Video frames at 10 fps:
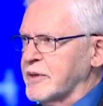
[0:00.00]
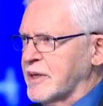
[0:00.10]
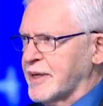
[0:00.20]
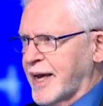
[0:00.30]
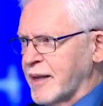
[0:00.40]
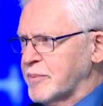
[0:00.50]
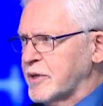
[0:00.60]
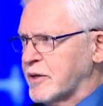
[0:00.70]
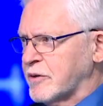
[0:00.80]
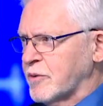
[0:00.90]
that can't be
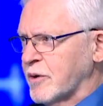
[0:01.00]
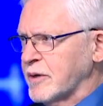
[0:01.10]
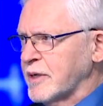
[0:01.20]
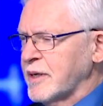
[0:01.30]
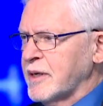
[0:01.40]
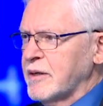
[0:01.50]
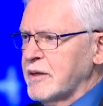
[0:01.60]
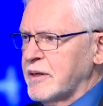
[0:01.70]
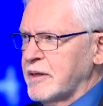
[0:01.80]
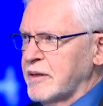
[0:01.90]
ignored,
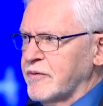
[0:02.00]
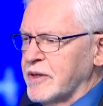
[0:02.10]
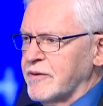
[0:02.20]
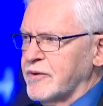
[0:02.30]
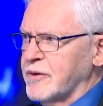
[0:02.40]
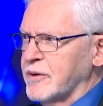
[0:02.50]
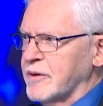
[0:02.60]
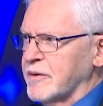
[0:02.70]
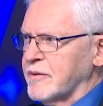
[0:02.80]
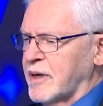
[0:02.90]
even if
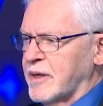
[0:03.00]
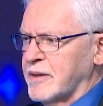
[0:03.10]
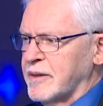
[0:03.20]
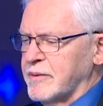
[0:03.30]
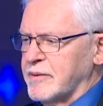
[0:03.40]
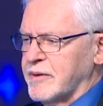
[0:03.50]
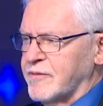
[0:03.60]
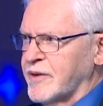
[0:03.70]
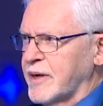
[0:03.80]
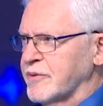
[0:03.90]
you're in
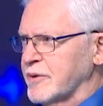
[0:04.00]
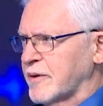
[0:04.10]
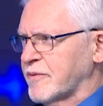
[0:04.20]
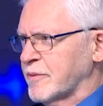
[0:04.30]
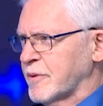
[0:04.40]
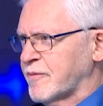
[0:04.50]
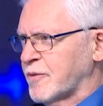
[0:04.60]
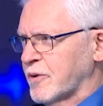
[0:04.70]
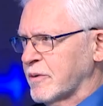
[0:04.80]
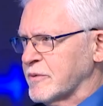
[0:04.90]
favor of the
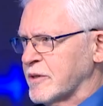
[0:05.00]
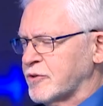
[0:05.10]
reforms,